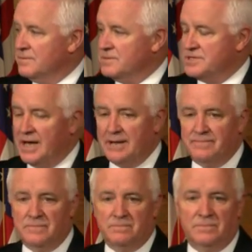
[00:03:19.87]
said,
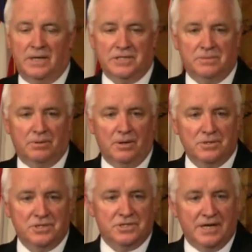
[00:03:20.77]
Nancy
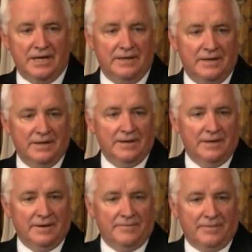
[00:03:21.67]
Pelosi said,
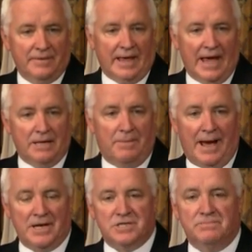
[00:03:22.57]
they had to
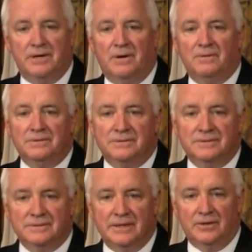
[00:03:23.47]
pass the bill
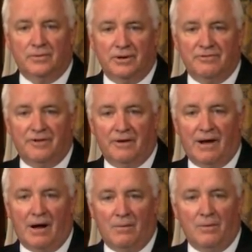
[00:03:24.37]
in order to figure
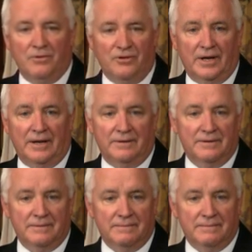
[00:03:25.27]
out what was in it.